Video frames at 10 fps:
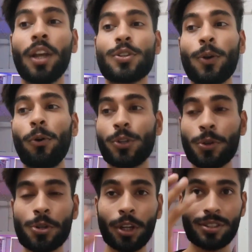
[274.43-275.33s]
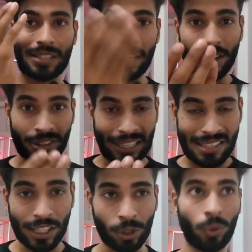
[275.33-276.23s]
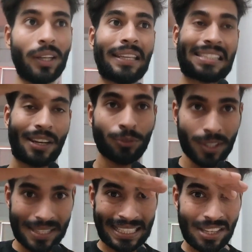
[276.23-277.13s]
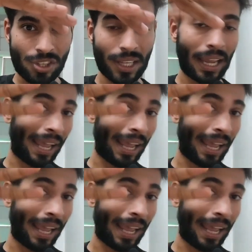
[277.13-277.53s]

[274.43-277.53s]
So you should set a realistic goal like 10 words each day.